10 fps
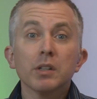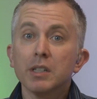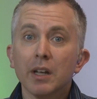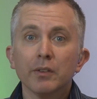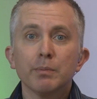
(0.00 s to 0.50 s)

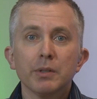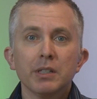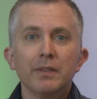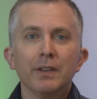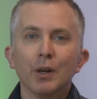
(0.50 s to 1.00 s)
Southern
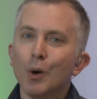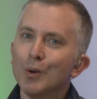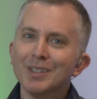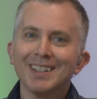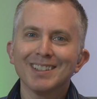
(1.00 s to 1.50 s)
Pacific
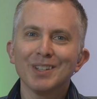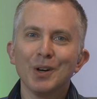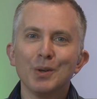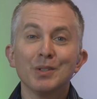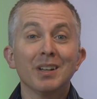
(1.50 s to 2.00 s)

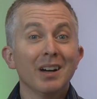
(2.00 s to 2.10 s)
060s